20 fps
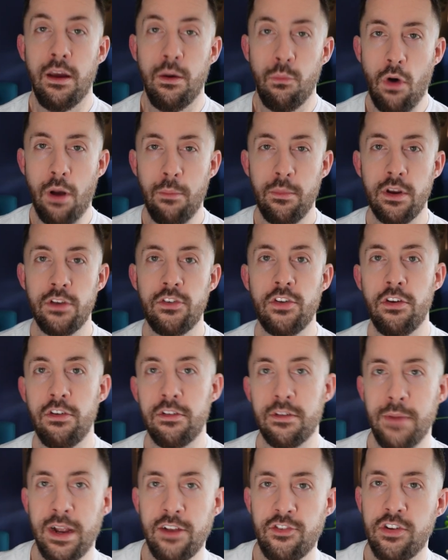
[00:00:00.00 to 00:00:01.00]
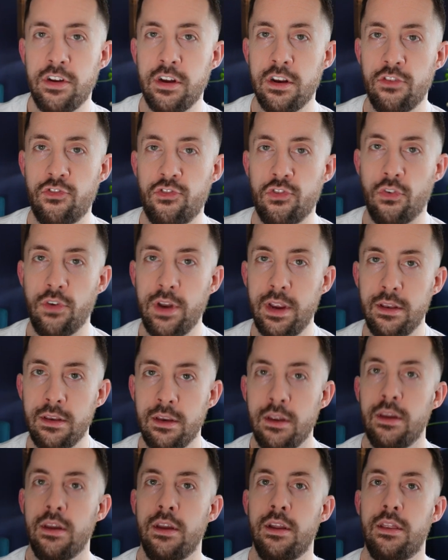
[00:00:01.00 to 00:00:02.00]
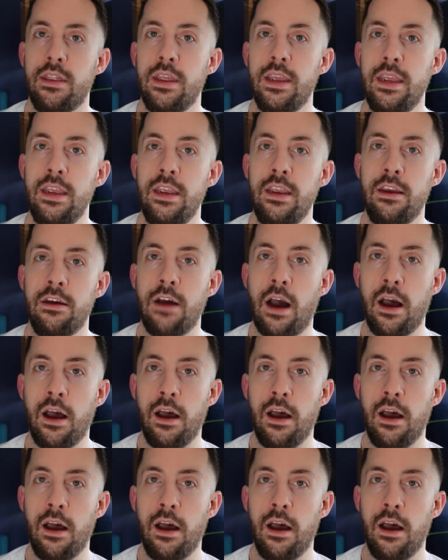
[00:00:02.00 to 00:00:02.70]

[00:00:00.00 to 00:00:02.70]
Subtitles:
What I'm going to do is I'm actually going to join the